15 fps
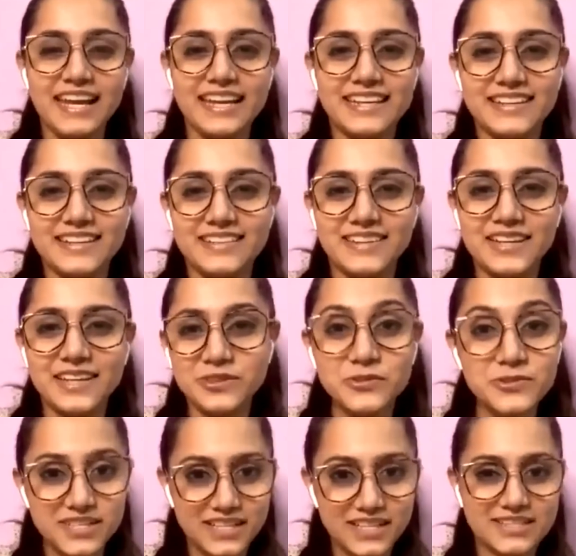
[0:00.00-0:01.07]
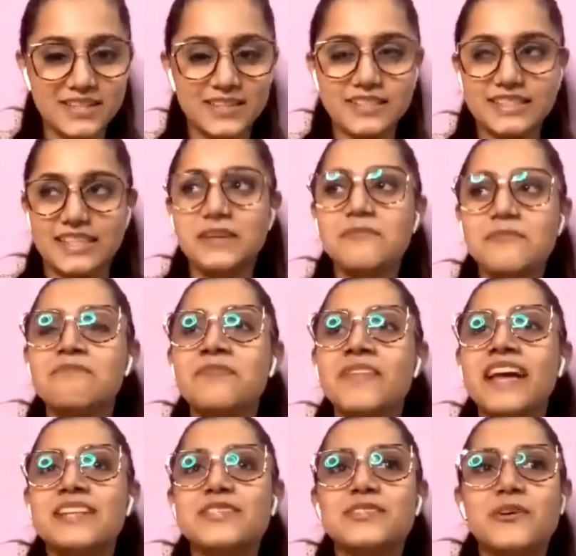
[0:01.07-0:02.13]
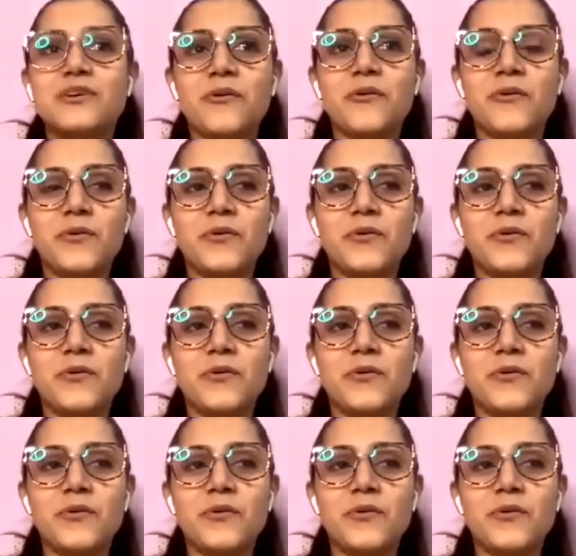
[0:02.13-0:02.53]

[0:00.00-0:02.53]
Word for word: in uh, hindu sanskriti so